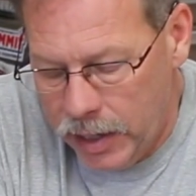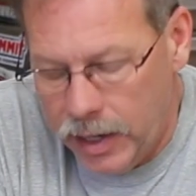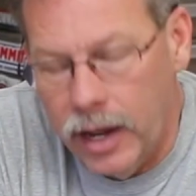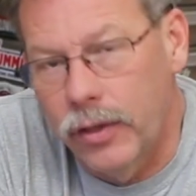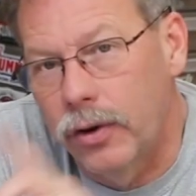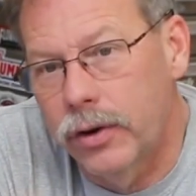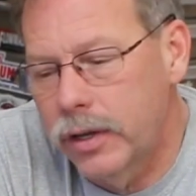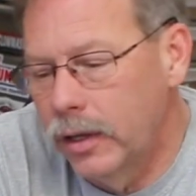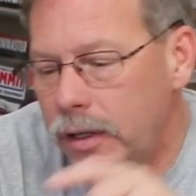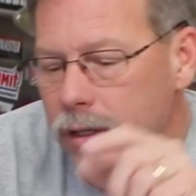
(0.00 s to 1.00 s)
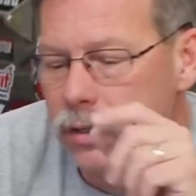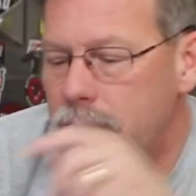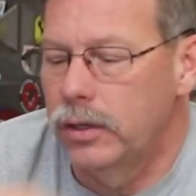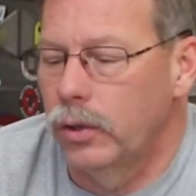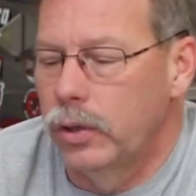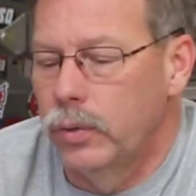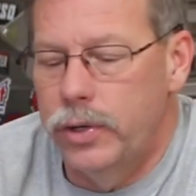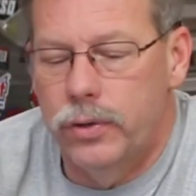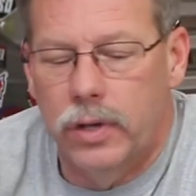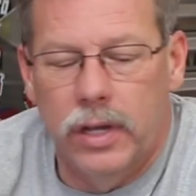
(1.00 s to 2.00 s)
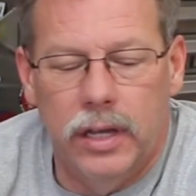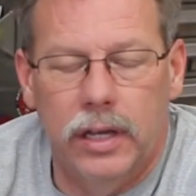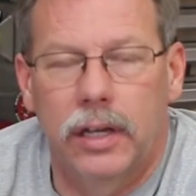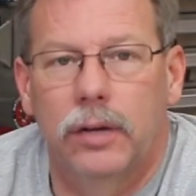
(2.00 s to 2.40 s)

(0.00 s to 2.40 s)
Now the Hercules is the only one you can get